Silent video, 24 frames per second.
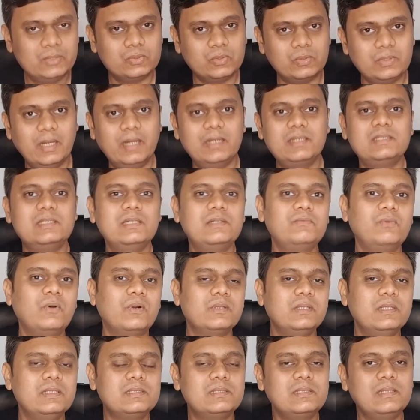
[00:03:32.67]
so that's it
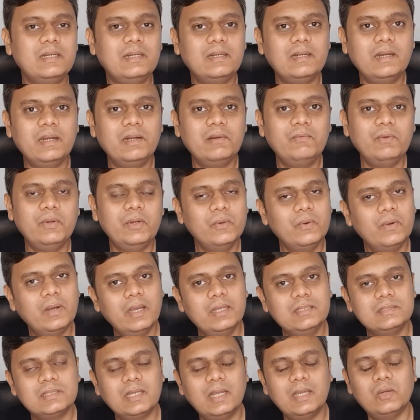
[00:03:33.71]
for this neat little video
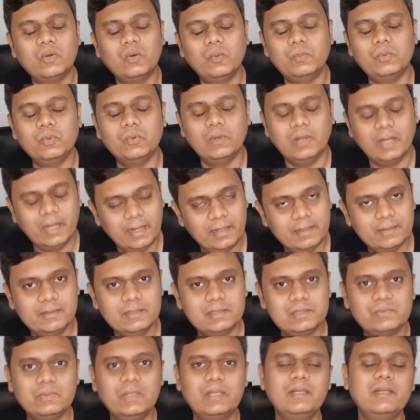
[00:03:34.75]
guys i hope you liked
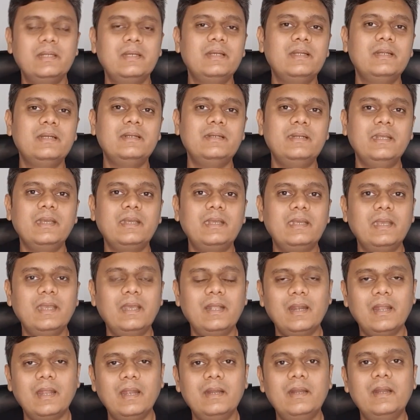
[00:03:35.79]
this one take
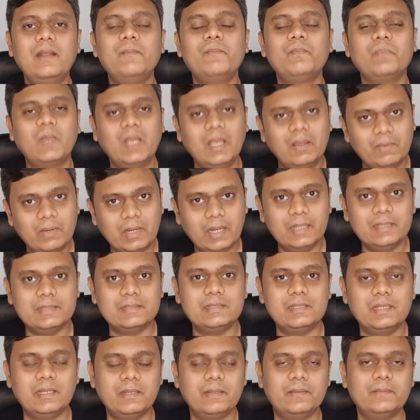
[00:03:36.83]
care and have a nice
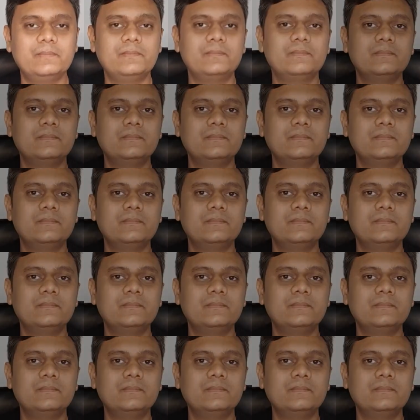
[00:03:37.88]
day